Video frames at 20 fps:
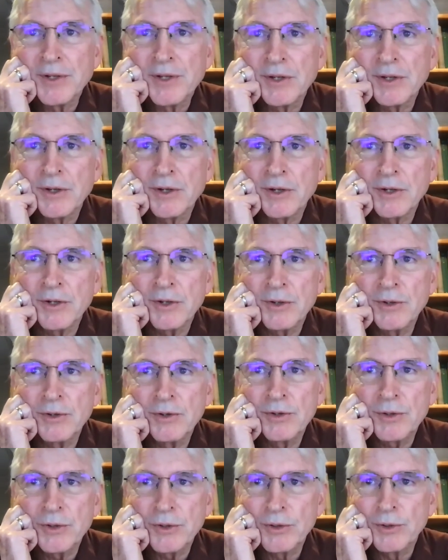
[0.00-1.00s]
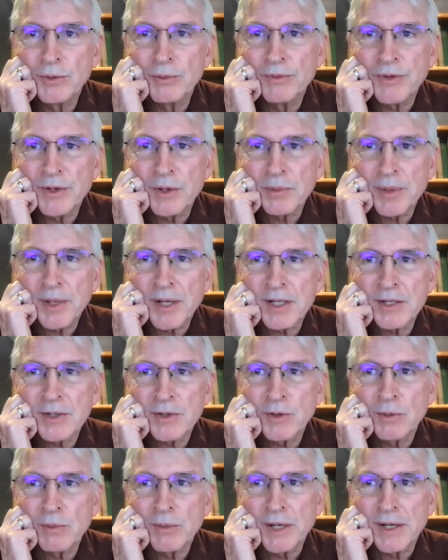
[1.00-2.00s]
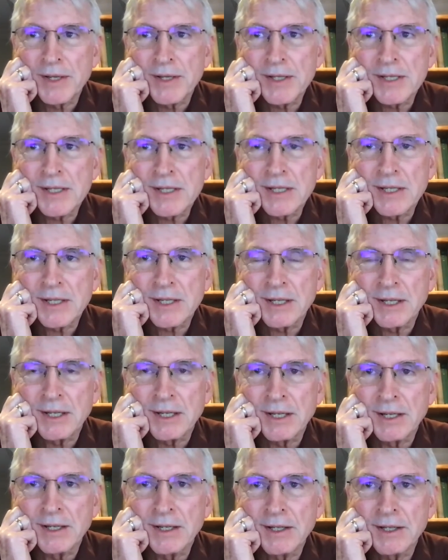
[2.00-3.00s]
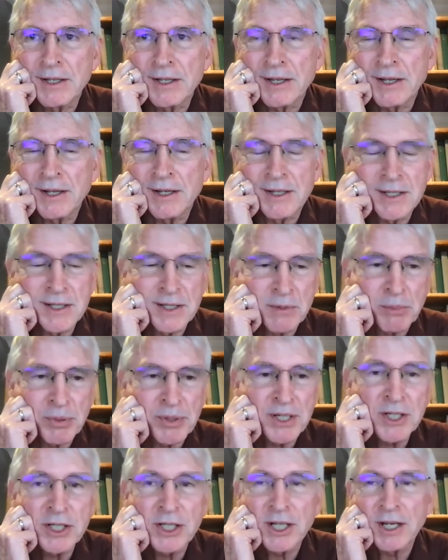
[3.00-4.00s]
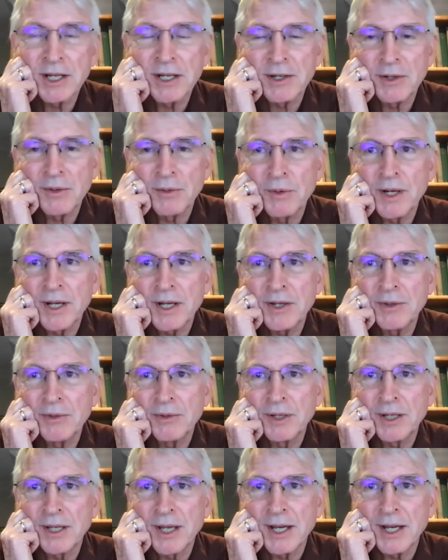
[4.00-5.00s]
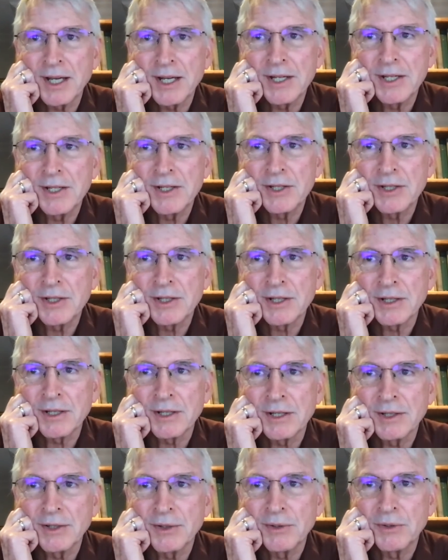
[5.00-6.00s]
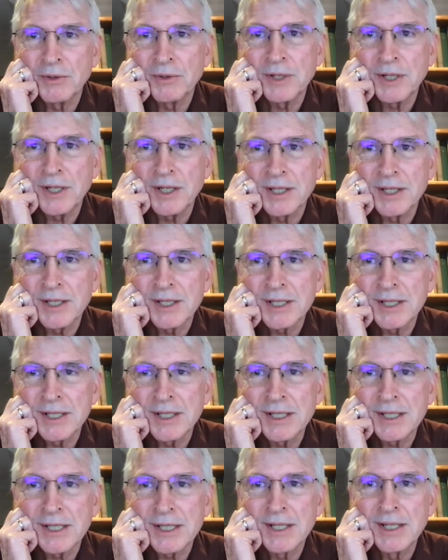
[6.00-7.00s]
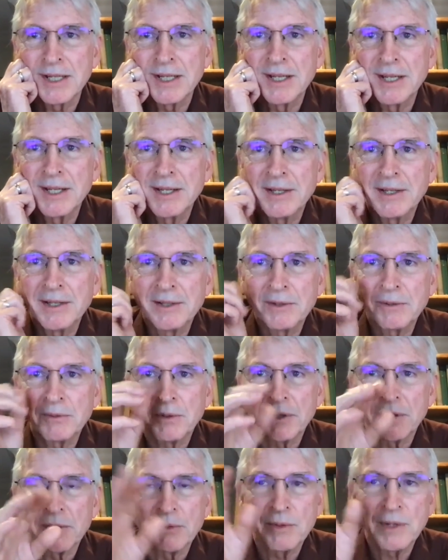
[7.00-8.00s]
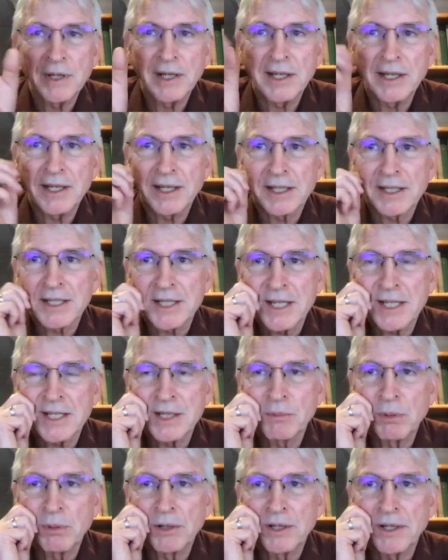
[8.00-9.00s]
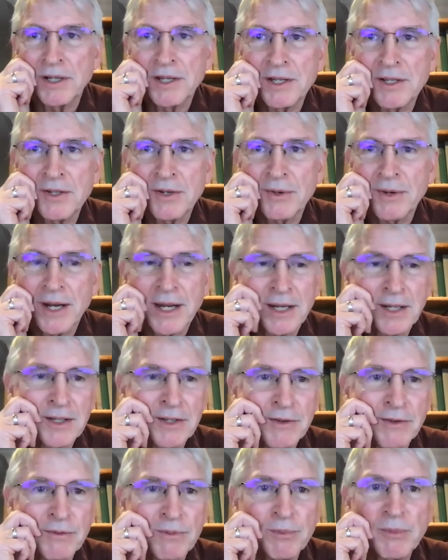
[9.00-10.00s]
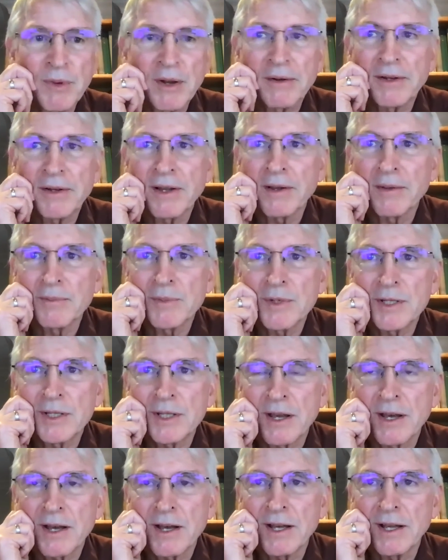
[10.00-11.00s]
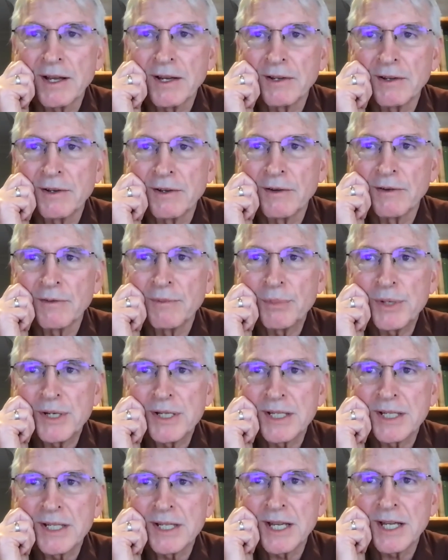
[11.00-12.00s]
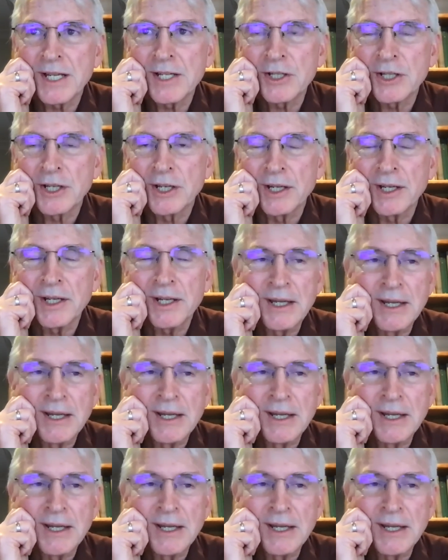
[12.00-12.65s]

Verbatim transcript: on YouTube for the past two months, and and has appreciated the way you engage uh, your audiences with a really accessible and interactive um, style of presentation